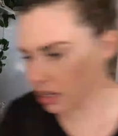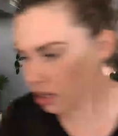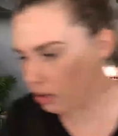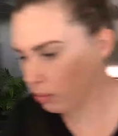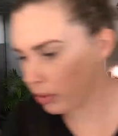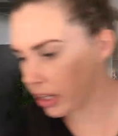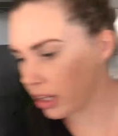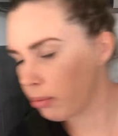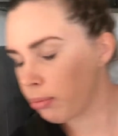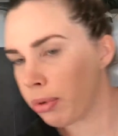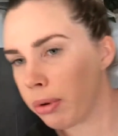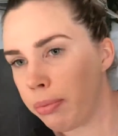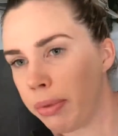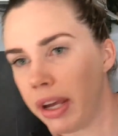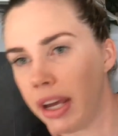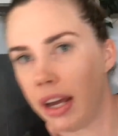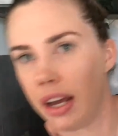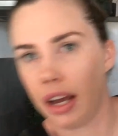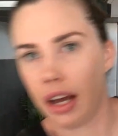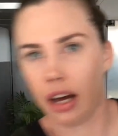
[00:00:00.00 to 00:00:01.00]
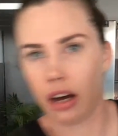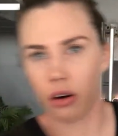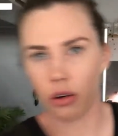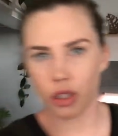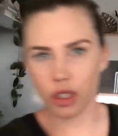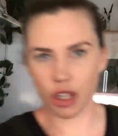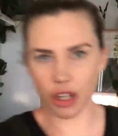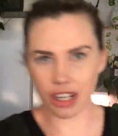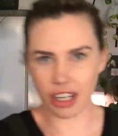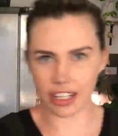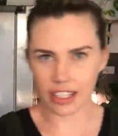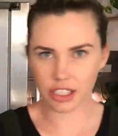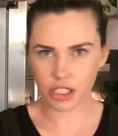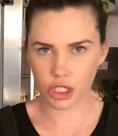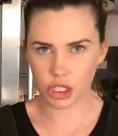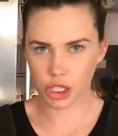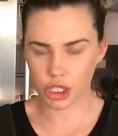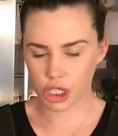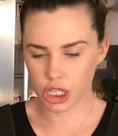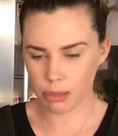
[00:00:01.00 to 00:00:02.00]
and we can prepare our chocolate
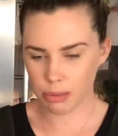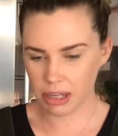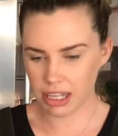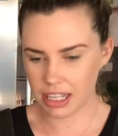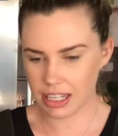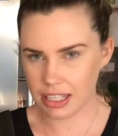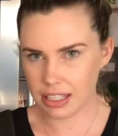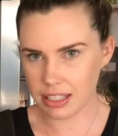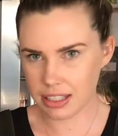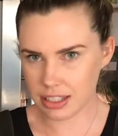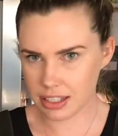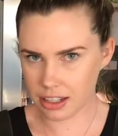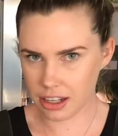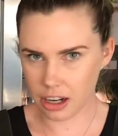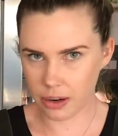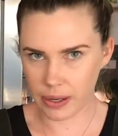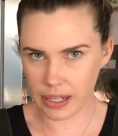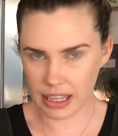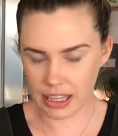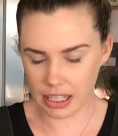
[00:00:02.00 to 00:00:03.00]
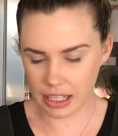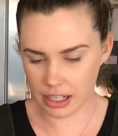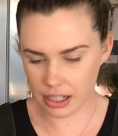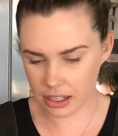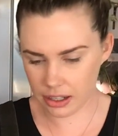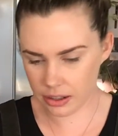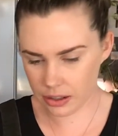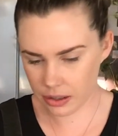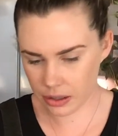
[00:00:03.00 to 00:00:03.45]
chippies to go in there.